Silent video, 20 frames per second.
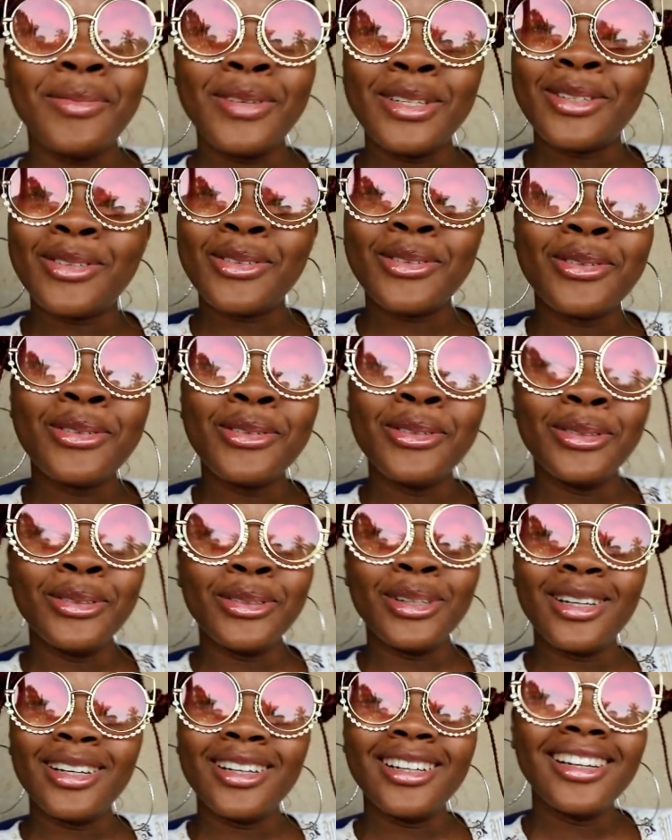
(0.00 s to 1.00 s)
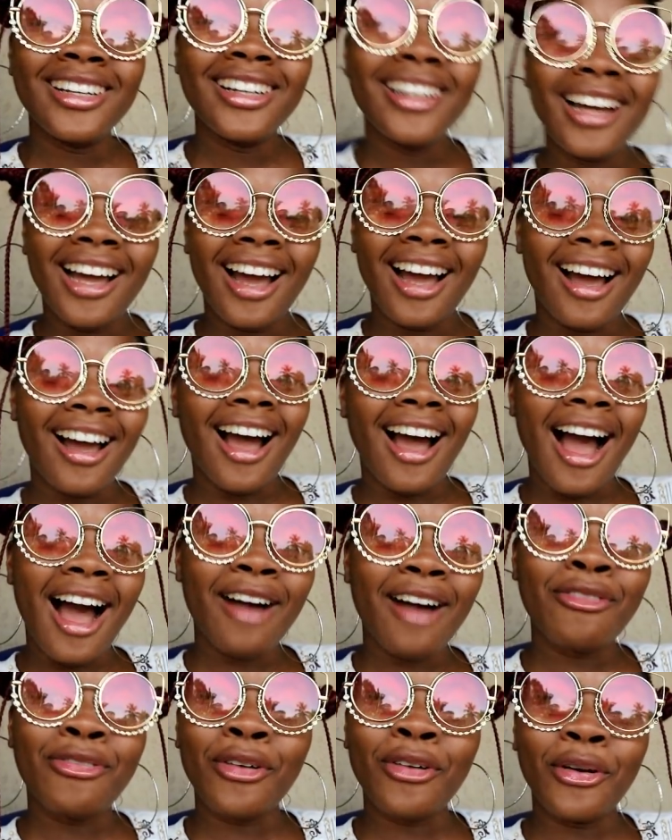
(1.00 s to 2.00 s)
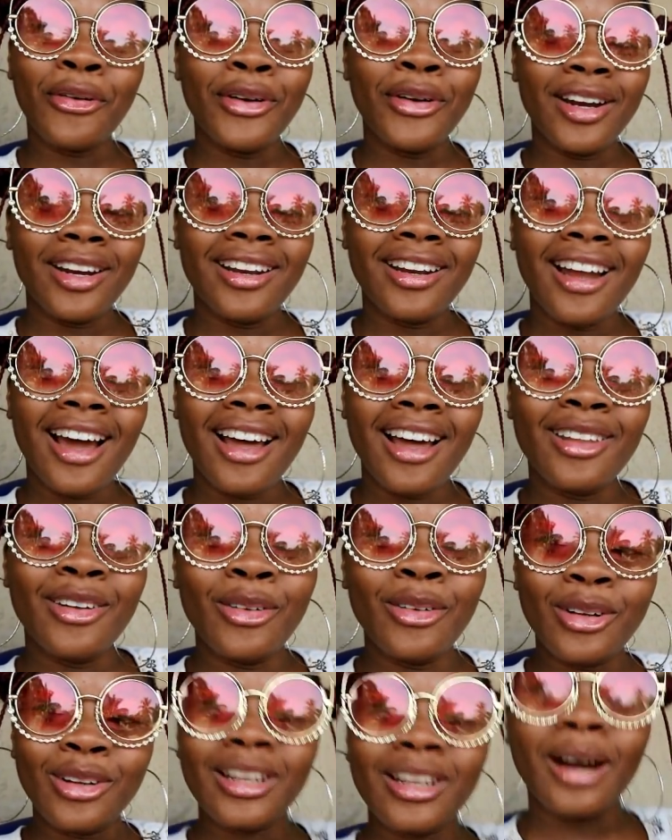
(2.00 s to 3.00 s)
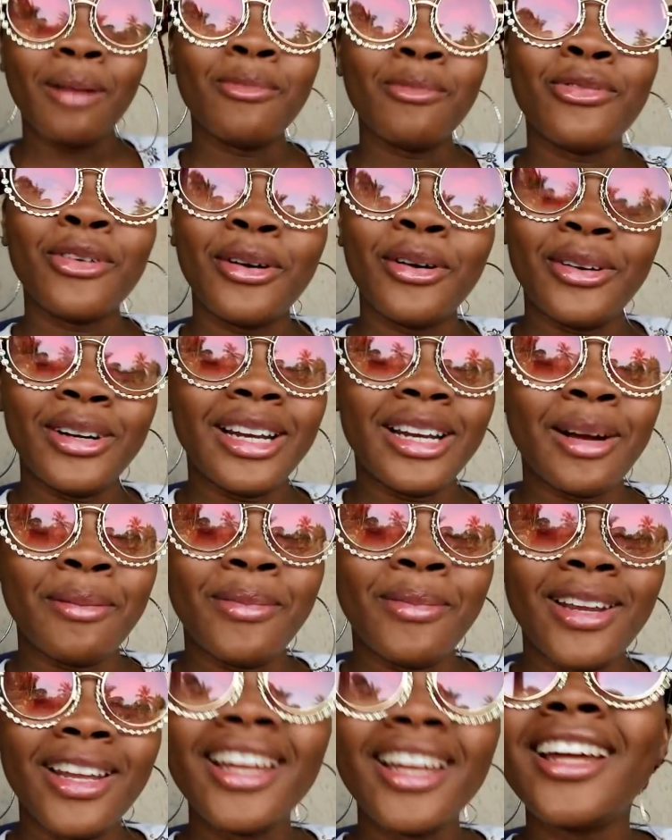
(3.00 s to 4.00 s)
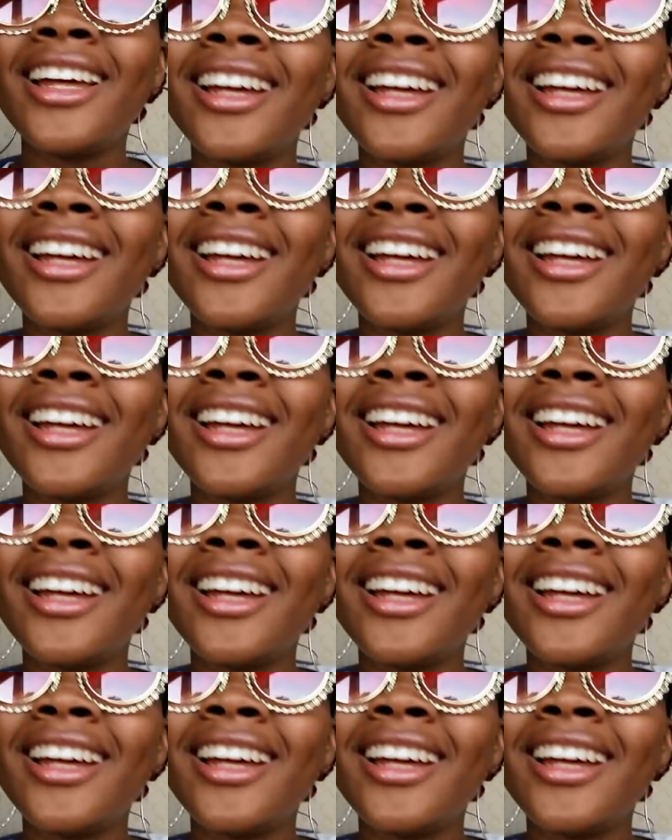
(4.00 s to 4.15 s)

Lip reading: will be too foreign. They will know that I'm foreign, Abby.